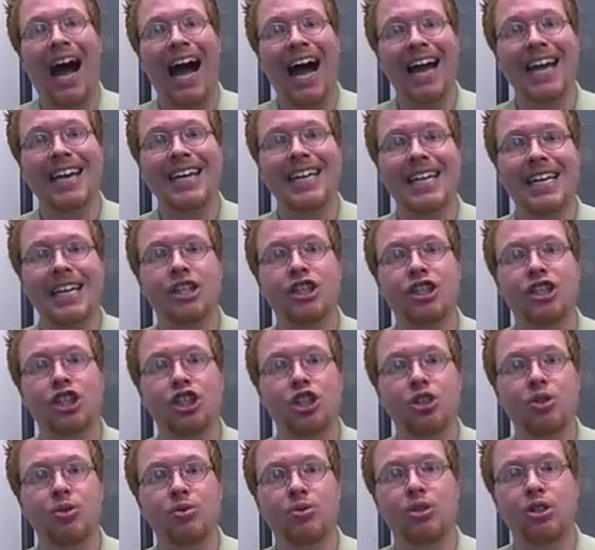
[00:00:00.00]
I
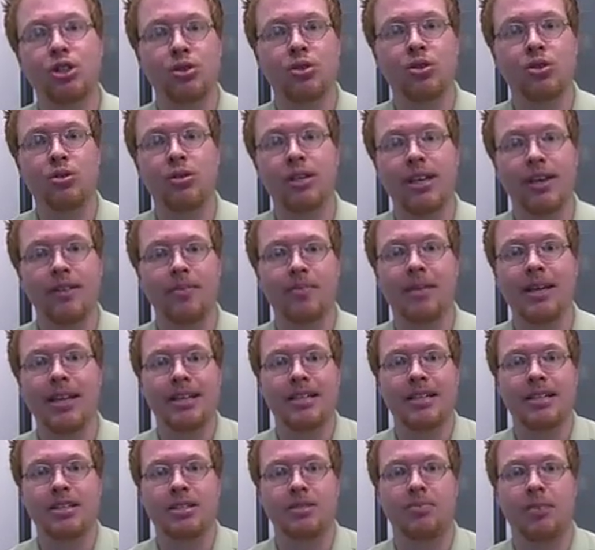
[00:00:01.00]
need you to give me
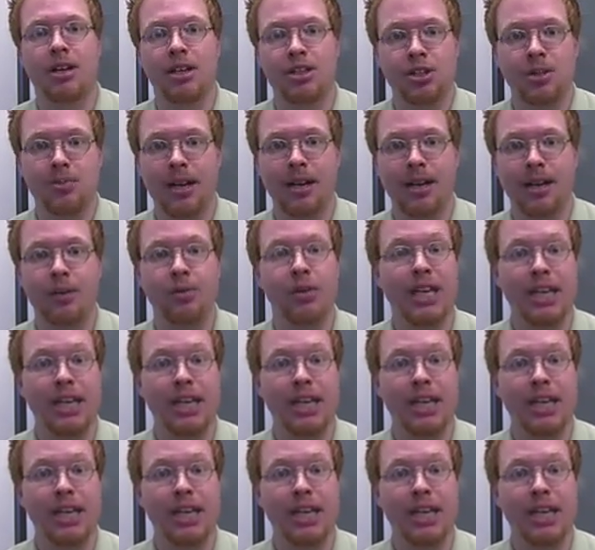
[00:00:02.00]
this much of money.